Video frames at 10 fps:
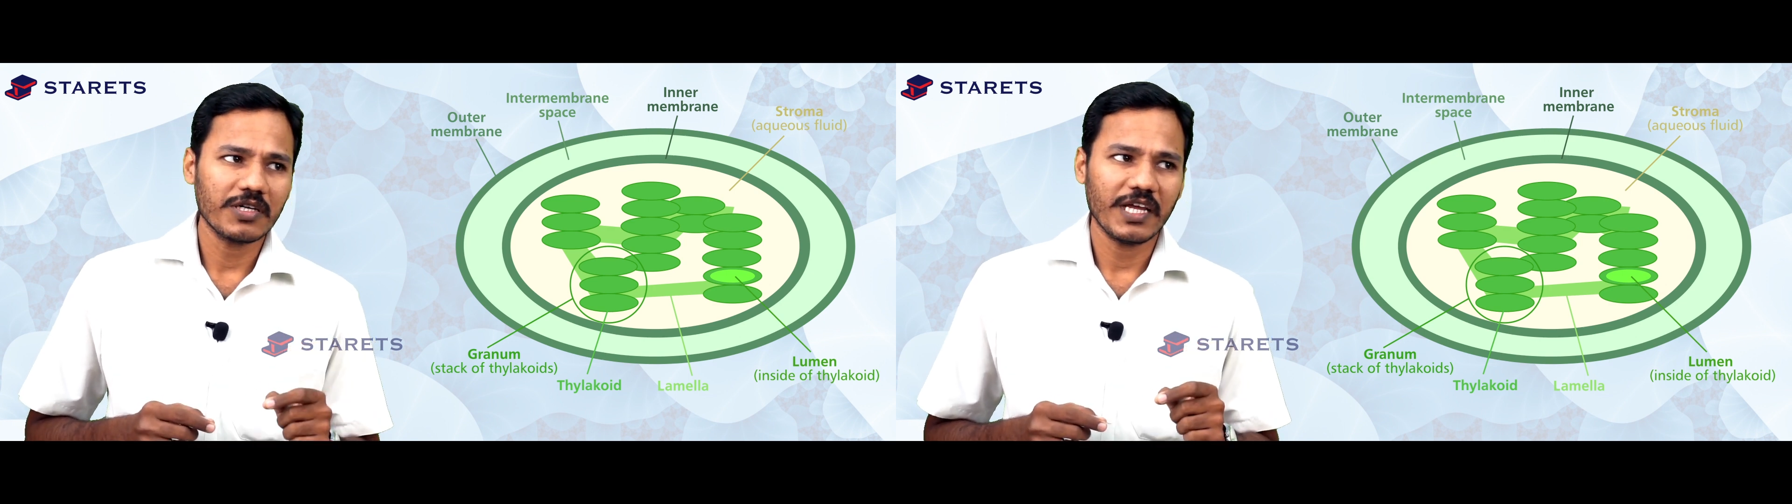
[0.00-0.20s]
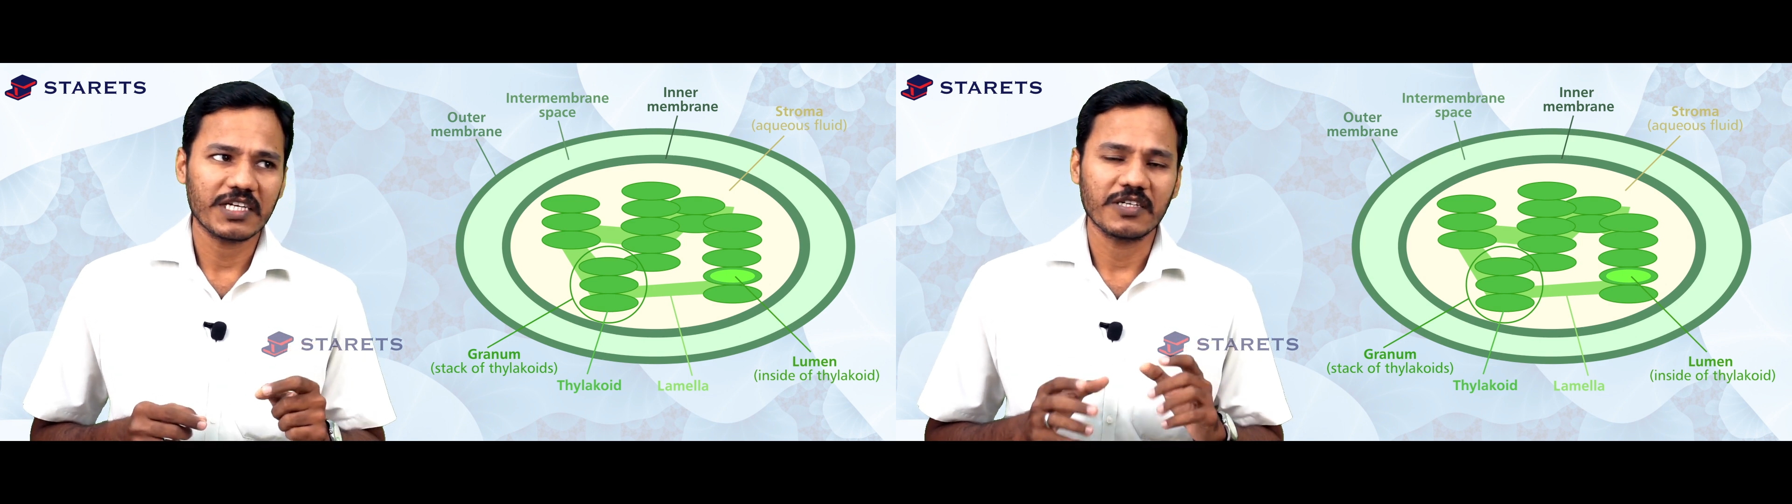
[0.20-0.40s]

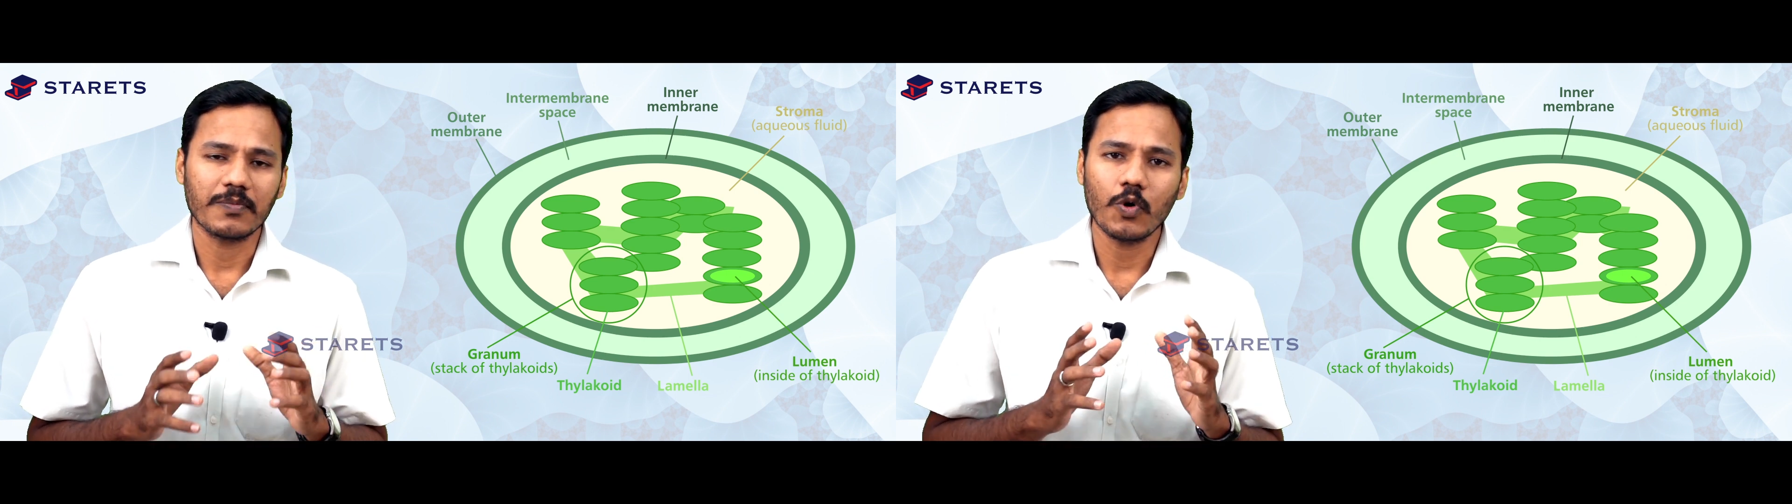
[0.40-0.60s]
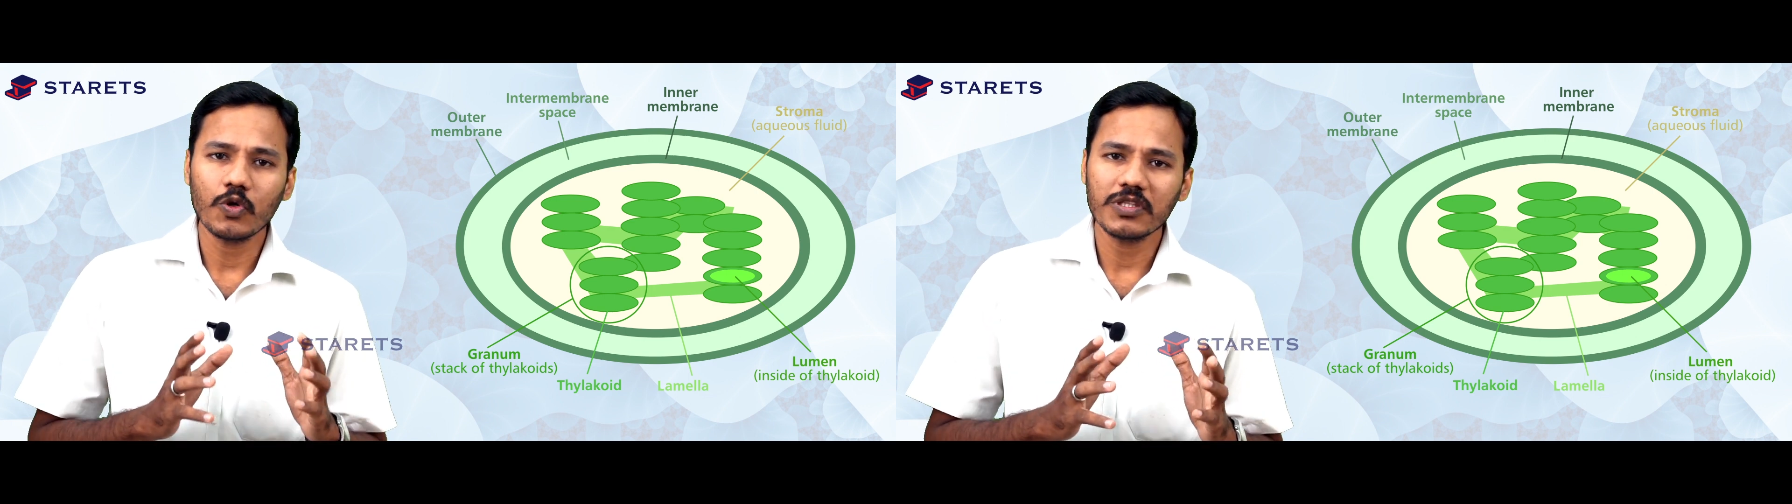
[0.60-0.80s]

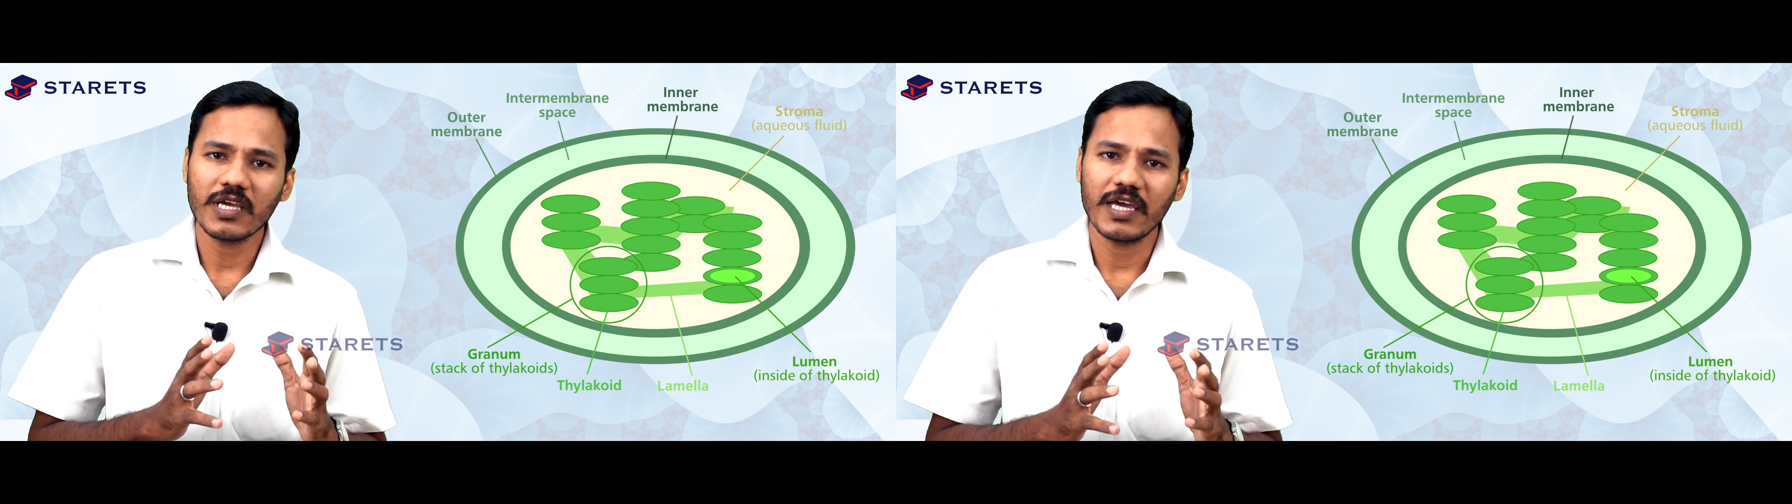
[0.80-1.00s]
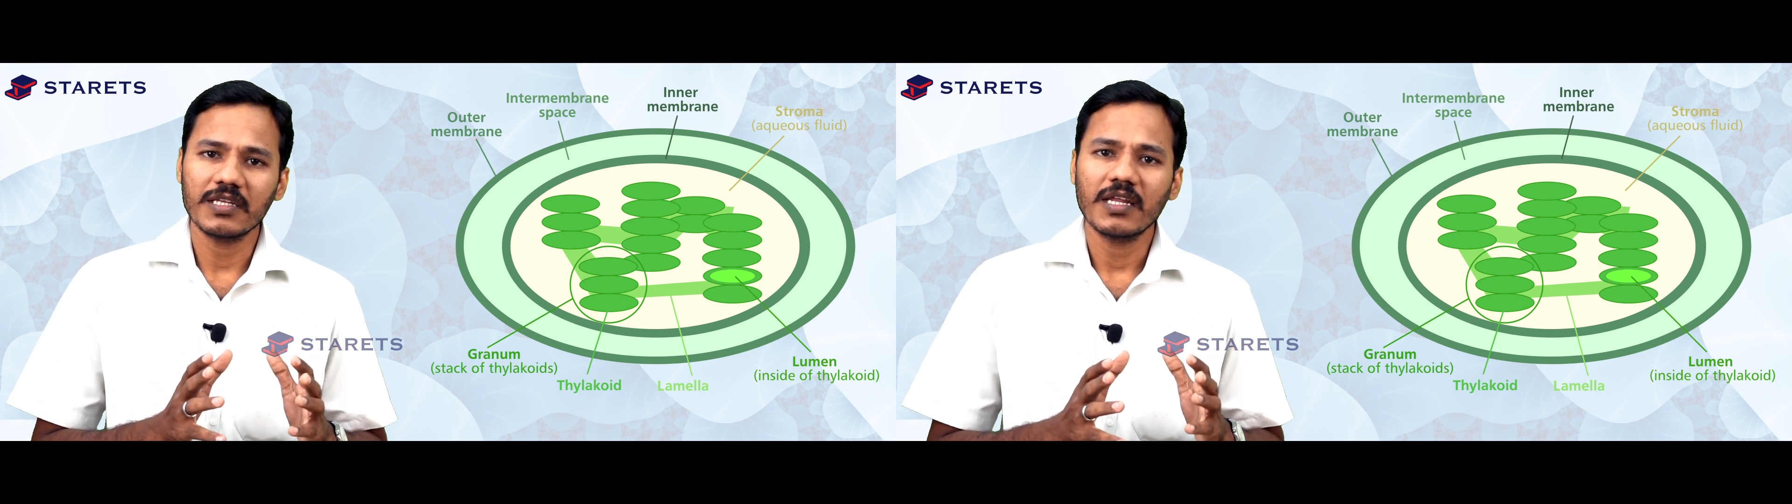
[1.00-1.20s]
reaction both
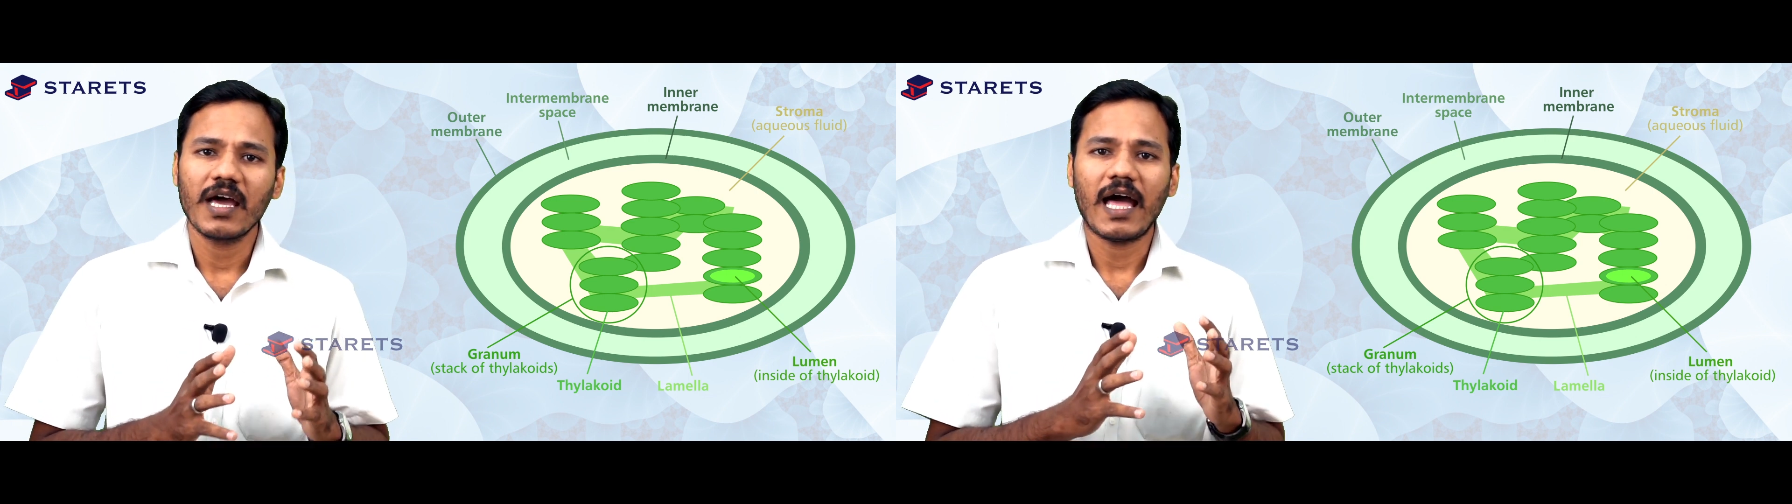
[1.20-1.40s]
can